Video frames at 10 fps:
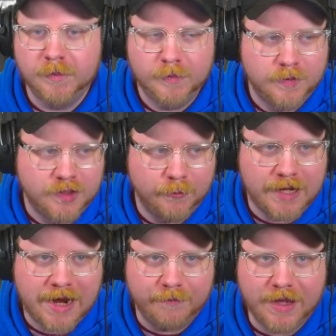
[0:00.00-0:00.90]
So we
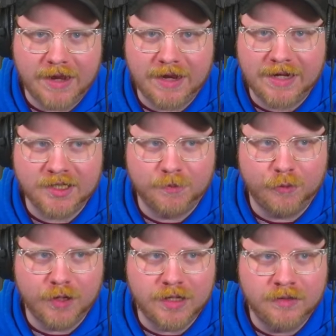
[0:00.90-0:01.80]
have that
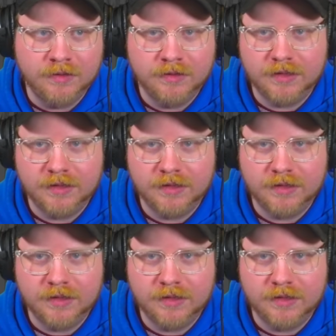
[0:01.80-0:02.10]
exported